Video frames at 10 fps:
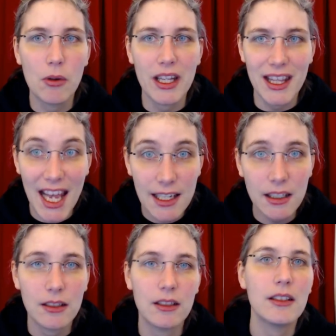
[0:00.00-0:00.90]
And then
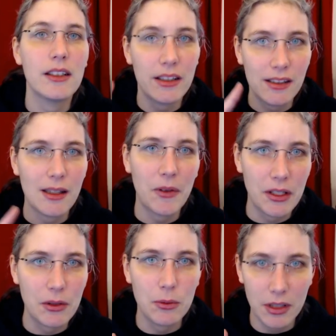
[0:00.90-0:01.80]
this is something
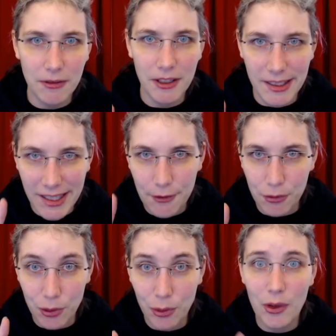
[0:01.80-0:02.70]
you definitely have
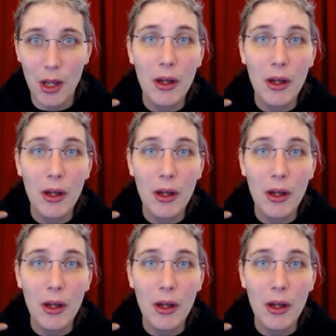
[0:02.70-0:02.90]
to do though.